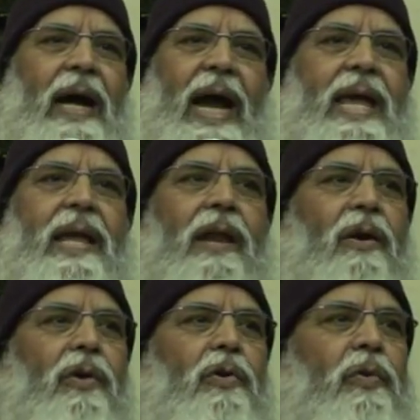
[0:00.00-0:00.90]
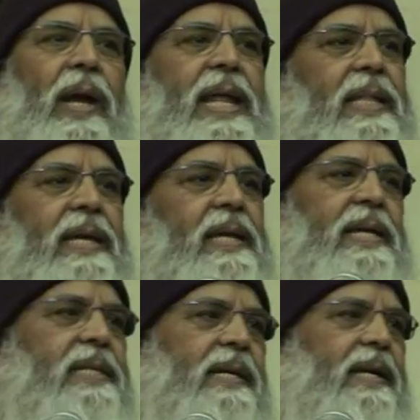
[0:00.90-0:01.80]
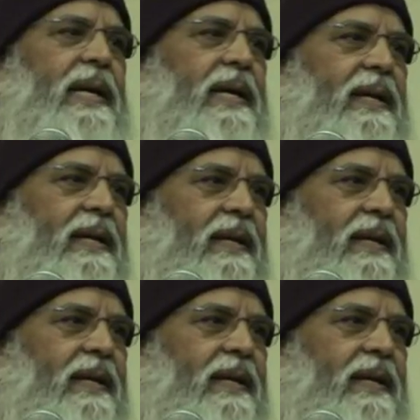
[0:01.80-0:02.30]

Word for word: I cannot do anything yesterday.